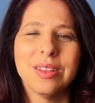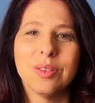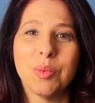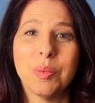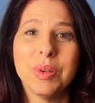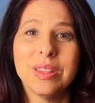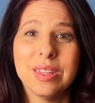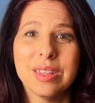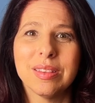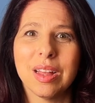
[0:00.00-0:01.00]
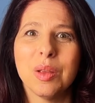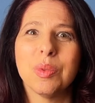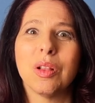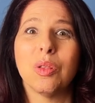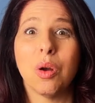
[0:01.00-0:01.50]
So when we see a study
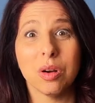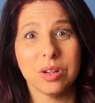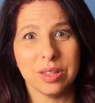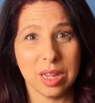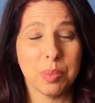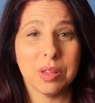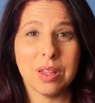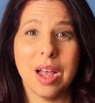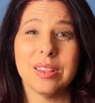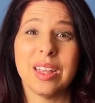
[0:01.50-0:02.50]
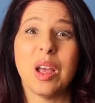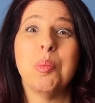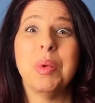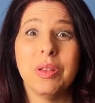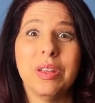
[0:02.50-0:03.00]
with a large sample size, like
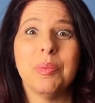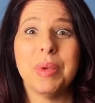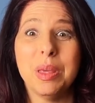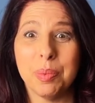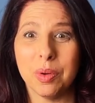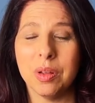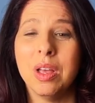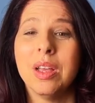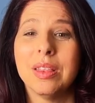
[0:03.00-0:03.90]
1 billion people,